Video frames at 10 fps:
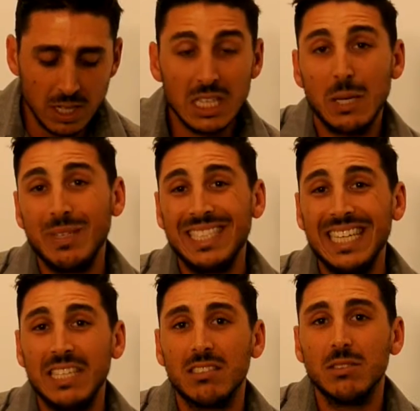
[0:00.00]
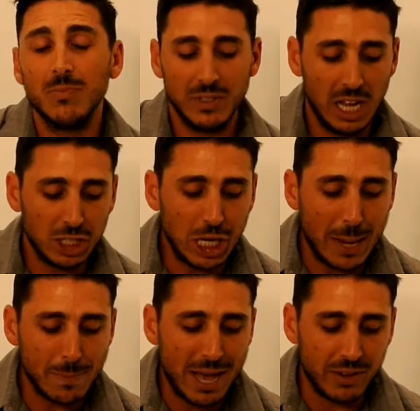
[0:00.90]
Number 6,
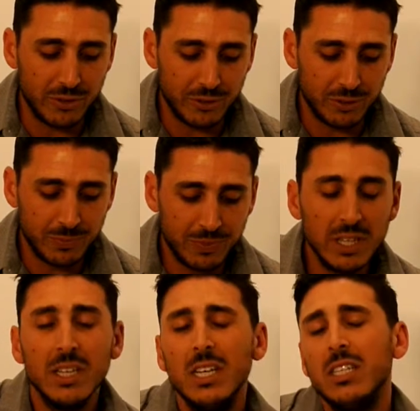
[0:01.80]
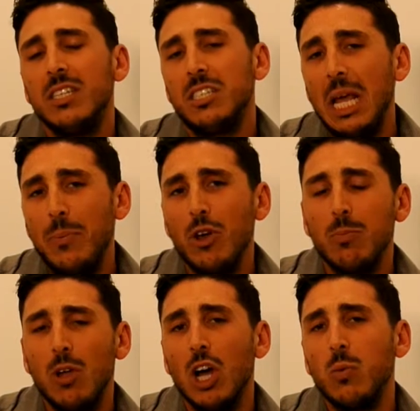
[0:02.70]
shape matters. The shape of your
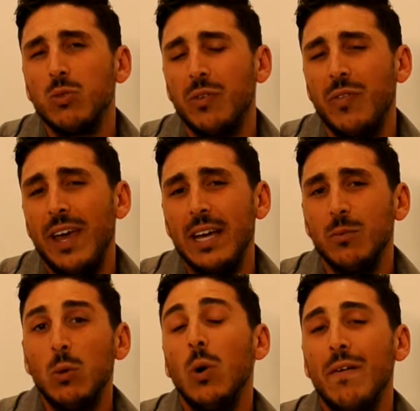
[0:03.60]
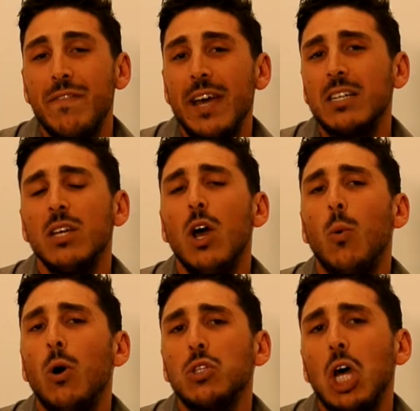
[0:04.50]
block will affect
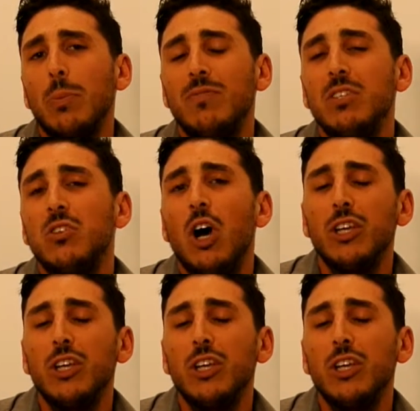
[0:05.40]
what type of design